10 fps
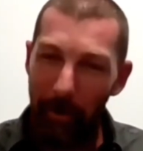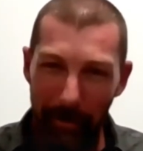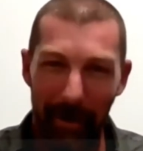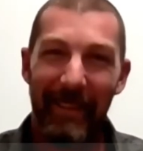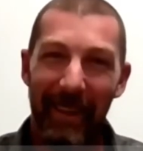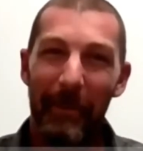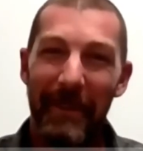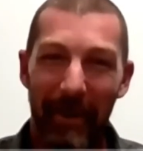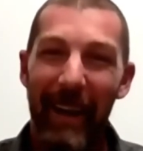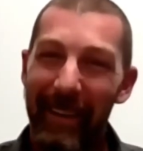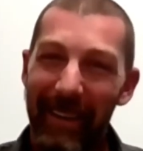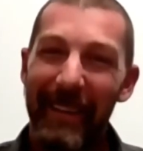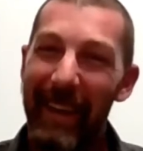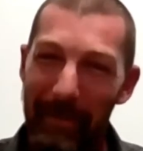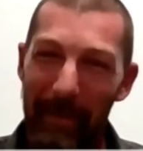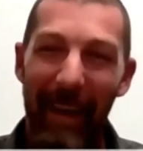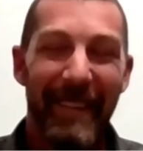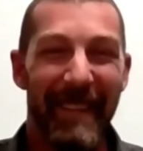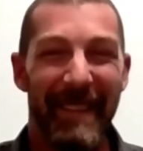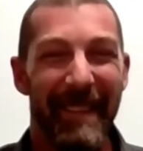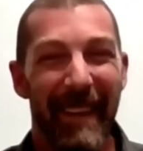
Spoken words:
like I said, we track it on a daily basis.